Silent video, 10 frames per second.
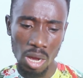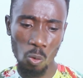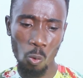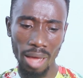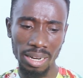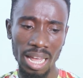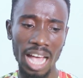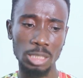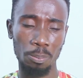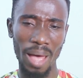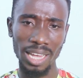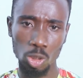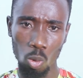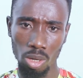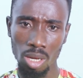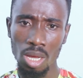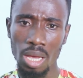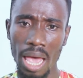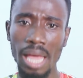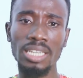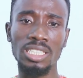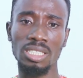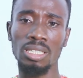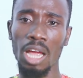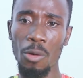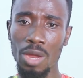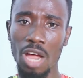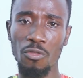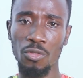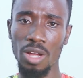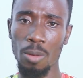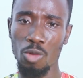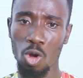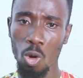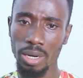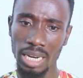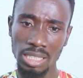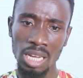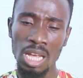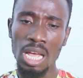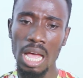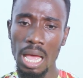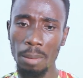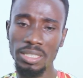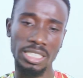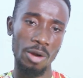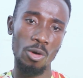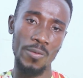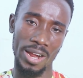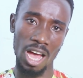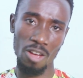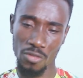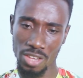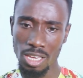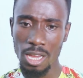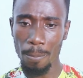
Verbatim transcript: one has passed on, and uh, we have um, recorded um, zero recovery.